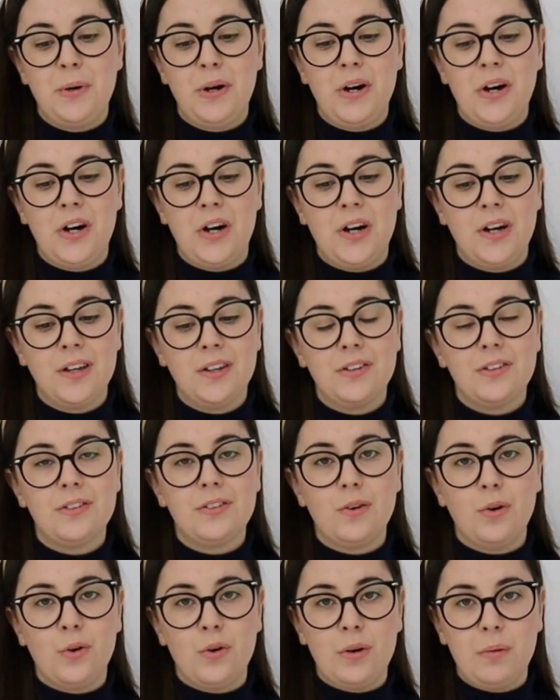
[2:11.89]

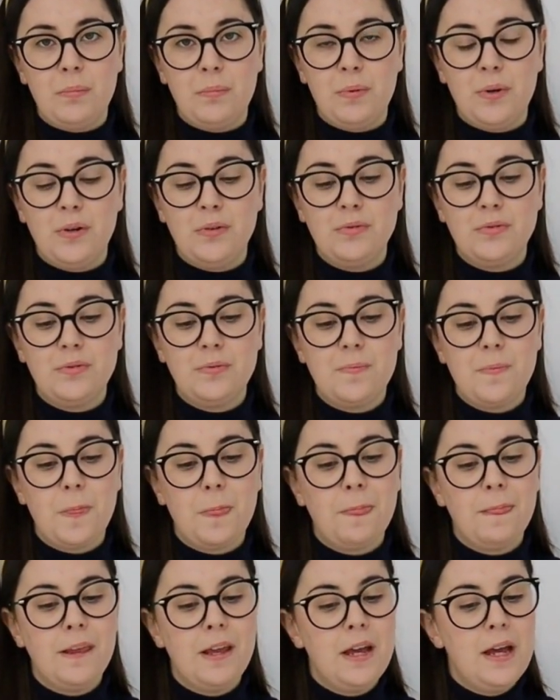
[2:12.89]
parts or
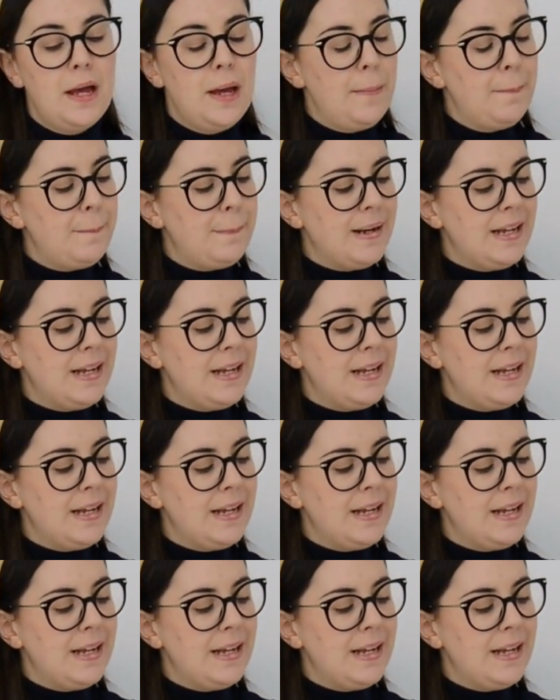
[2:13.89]
above.